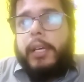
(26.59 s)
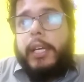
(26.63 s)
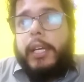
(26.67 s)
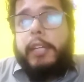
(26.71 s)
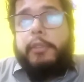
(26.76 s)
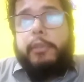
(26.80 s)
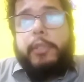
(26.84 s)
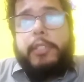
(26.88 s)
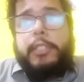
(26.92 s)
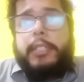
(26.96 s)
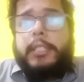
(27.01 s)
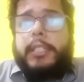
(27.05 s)

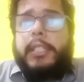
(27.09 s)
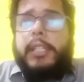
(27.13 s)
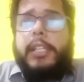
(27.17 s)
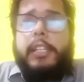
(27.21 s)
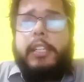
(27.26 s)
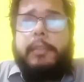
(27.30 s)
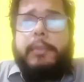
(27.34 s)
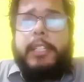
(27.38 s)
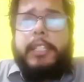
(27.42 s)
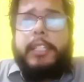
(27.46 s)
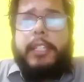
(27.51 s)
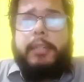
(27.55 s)
It was still
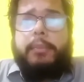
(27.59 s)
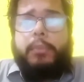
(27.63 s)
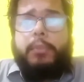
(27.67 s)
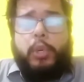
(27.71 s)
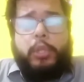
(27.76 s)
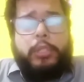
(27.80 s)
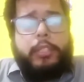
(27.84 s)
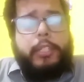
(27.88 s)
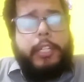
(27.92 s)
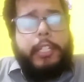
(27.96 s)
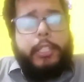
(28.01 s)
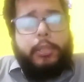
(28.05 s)
limited
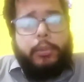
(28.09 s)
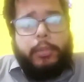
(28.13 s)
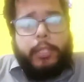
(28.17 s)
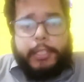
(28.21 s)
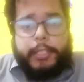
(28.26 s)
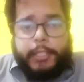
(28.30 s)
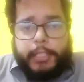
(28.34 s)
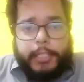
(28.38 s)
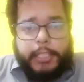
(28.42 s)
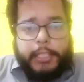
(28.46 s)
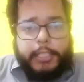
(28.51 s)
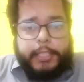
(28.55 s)
mostly to the
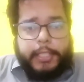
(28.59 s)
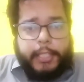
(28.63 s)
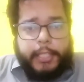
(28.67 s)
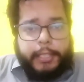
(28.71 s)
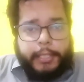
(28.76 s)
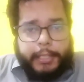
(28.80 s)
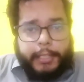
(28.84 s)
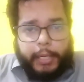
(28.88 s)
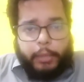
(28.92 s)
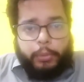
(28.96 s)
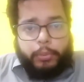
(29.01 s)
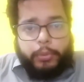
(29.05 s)
cities
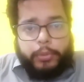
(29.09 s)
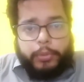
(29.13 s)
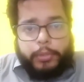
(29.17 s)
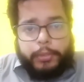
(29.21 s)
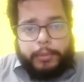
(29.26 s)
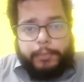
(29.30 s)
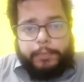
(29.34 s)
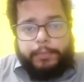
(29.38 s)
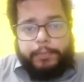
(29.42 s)
and towns.